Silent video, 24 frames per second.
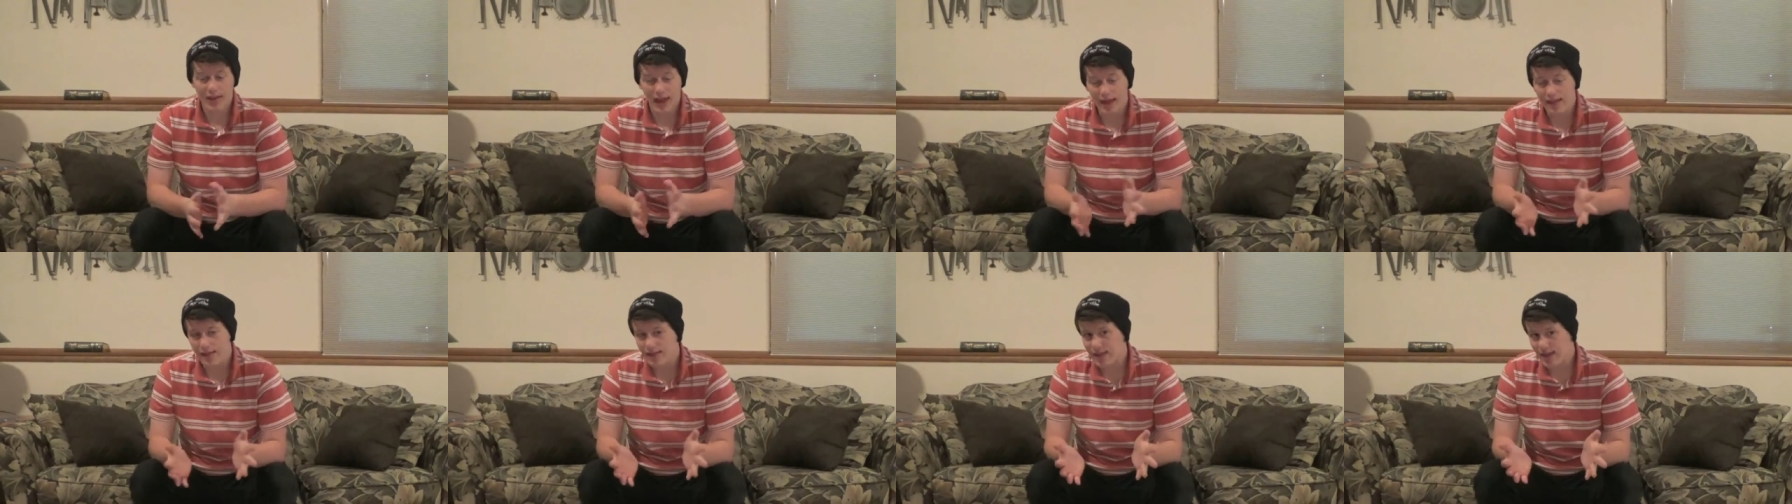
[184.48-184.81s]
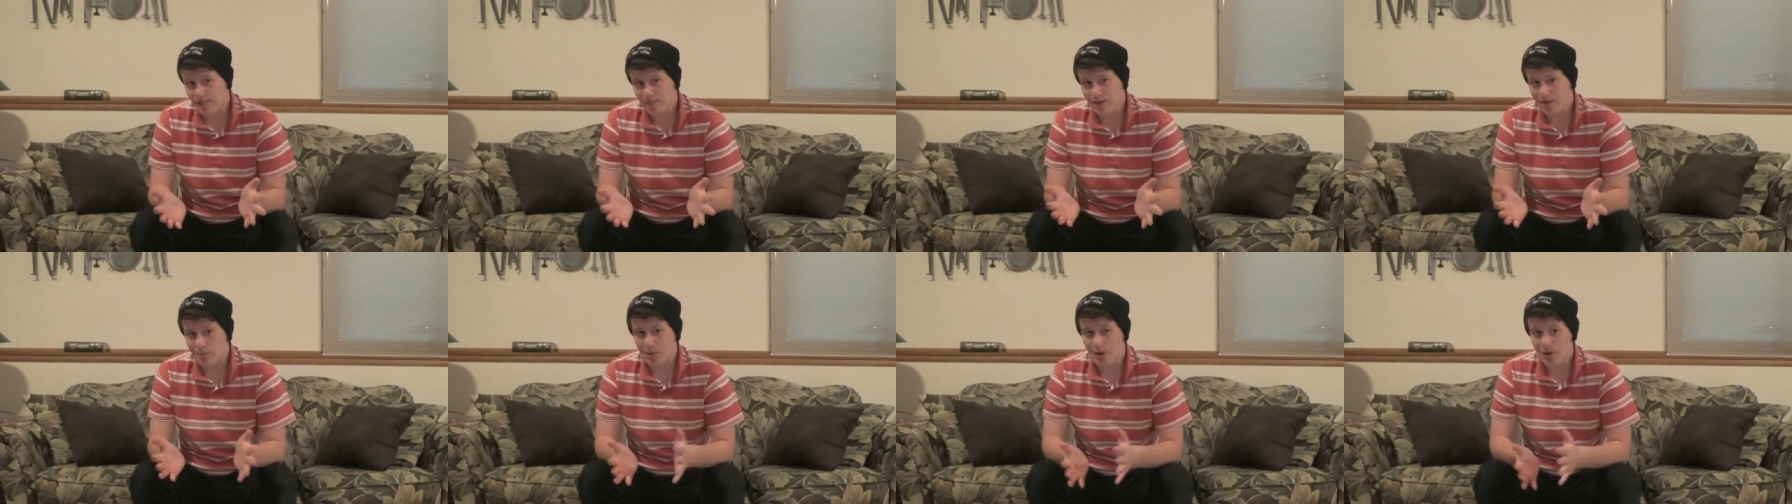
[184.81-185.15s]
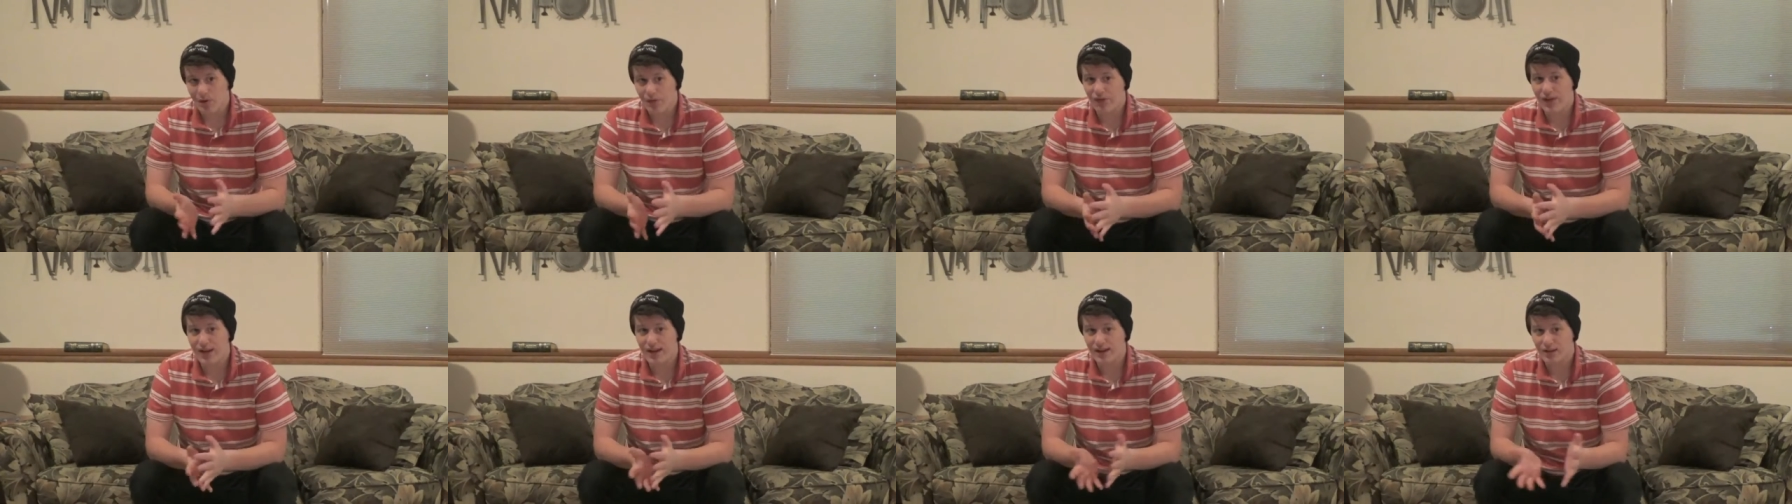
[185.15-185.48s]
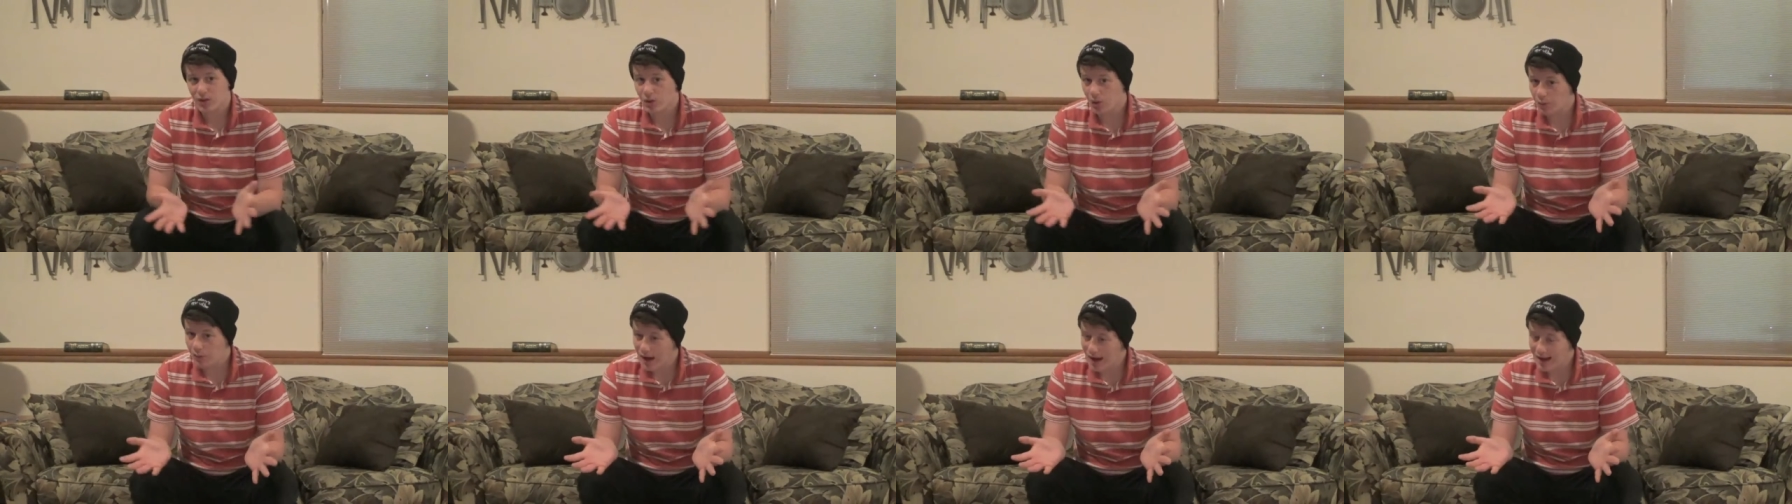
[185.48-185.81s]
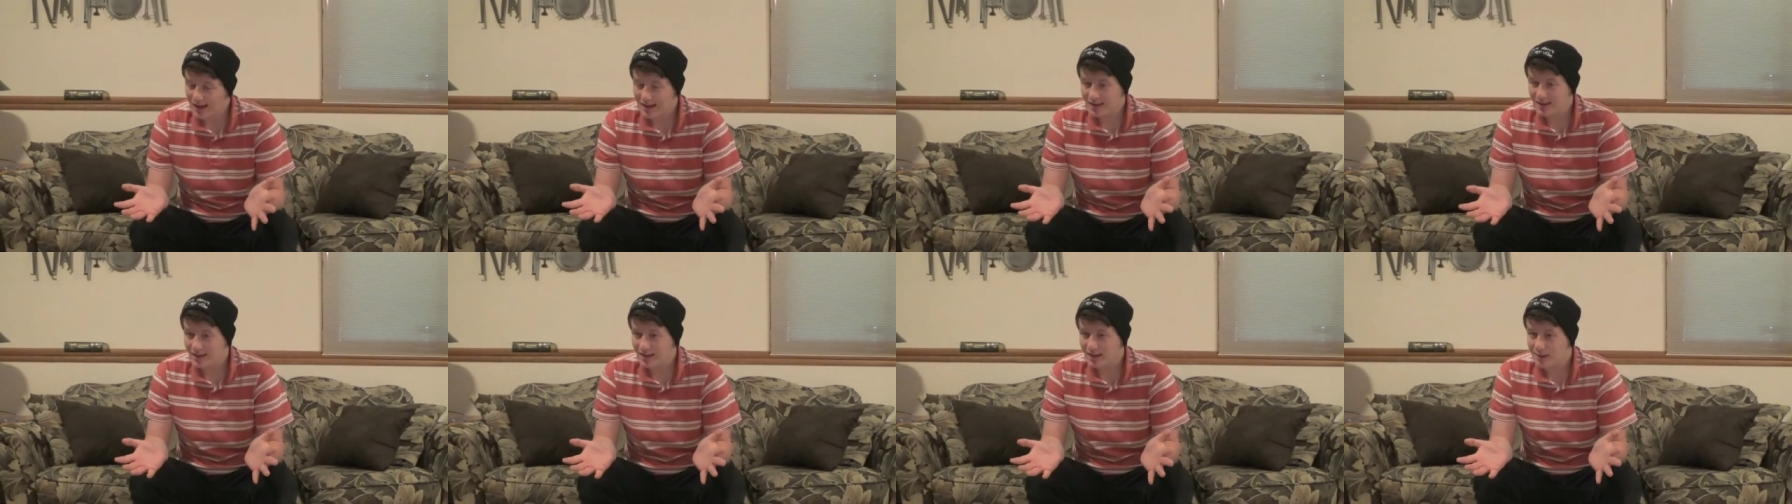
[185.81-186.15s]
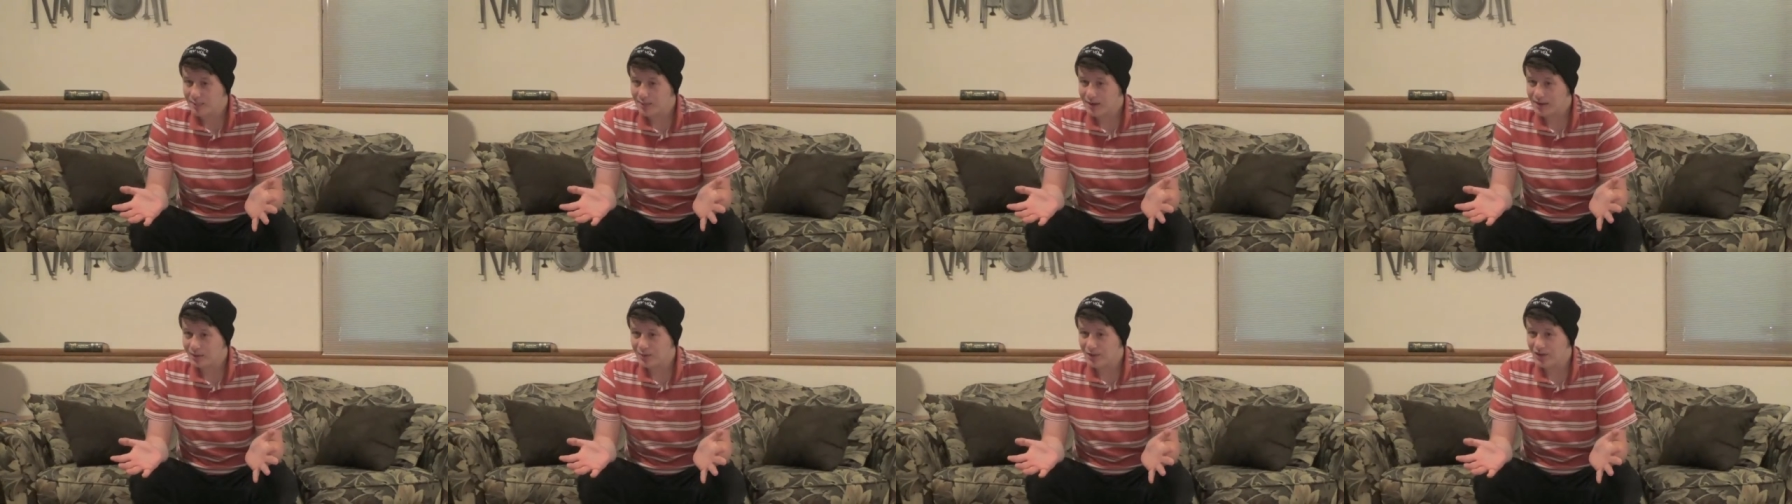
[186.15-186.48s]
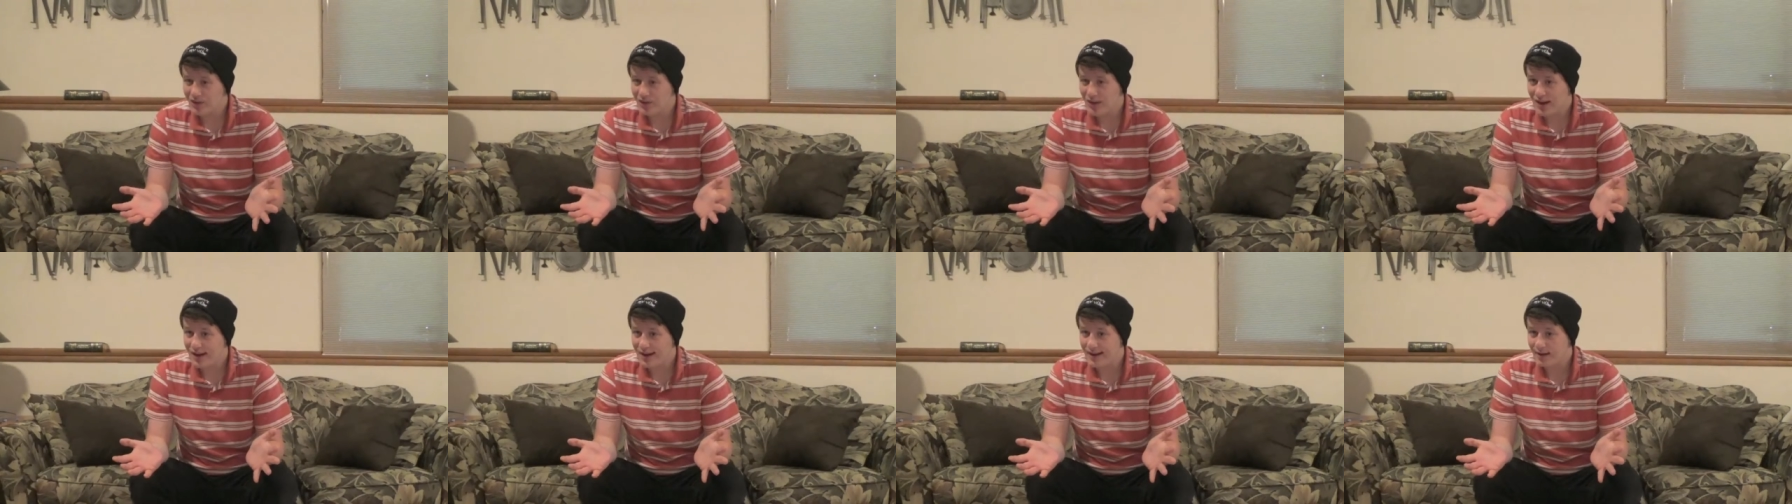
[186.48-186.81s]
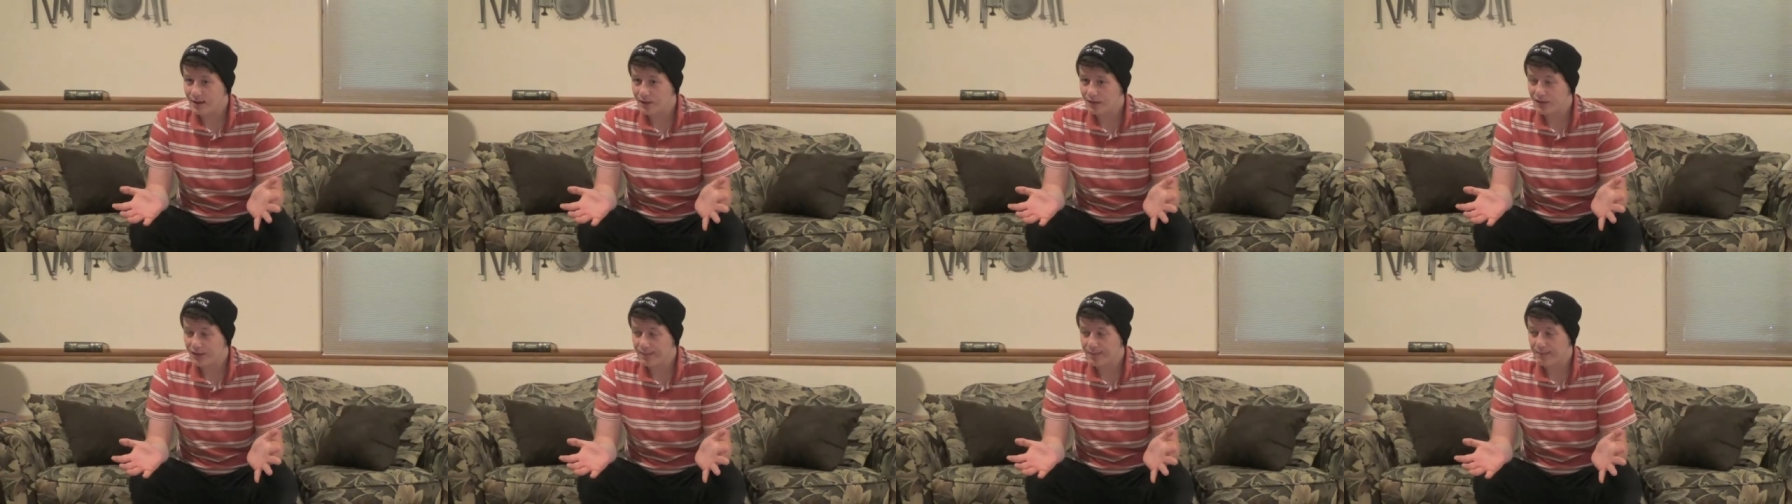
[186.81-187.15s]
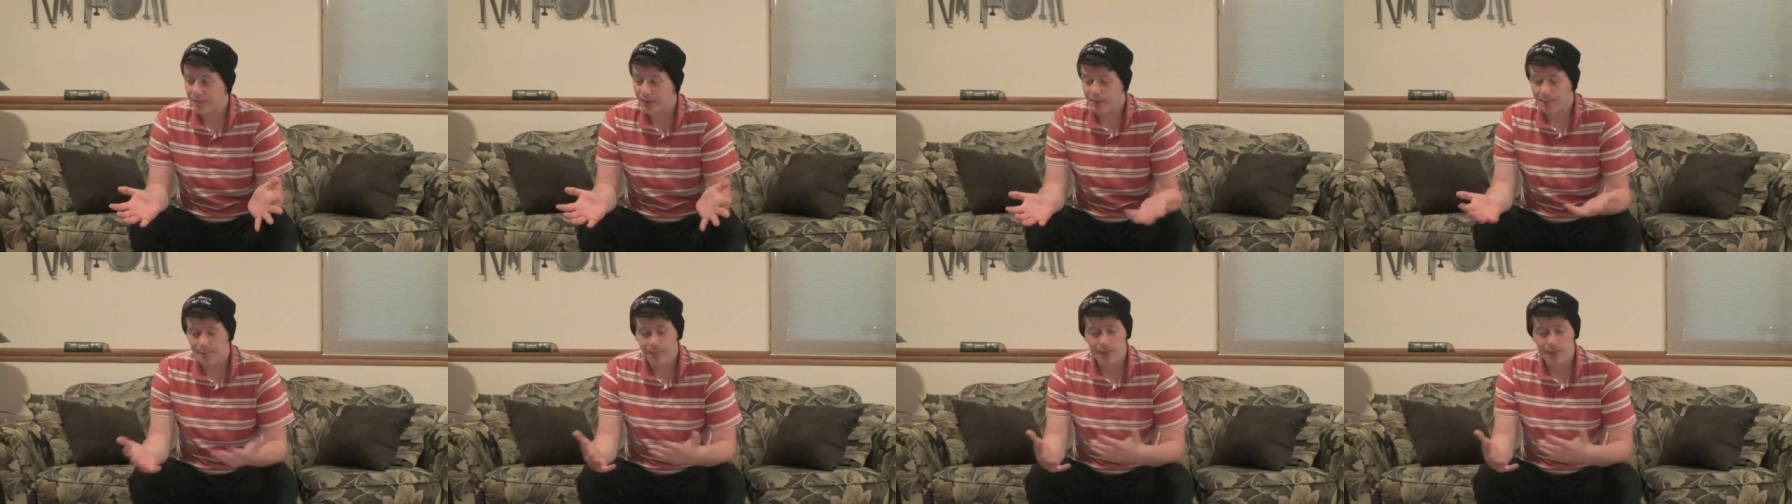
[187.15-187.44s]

that made me a fan. So anything that makes me a fan of a